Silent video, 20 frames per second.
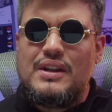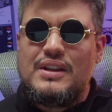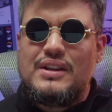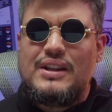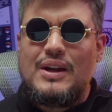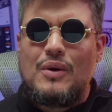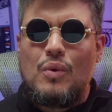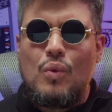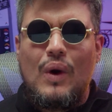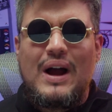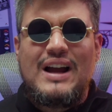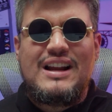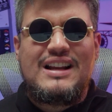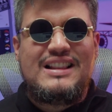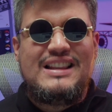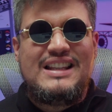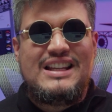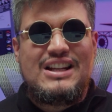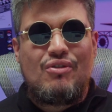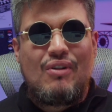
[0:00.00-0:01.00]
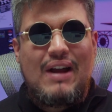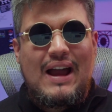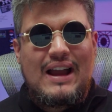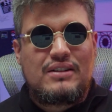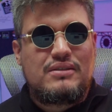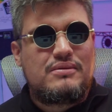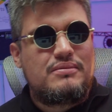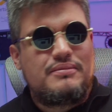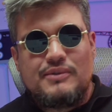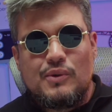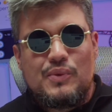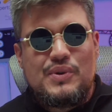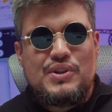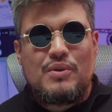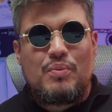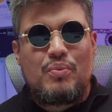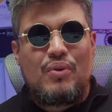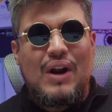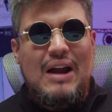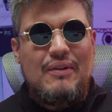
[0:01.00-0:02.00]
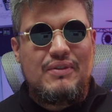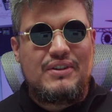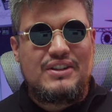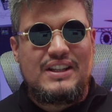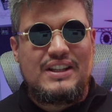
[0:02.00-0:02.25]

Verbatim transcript: the one-click RAG with your private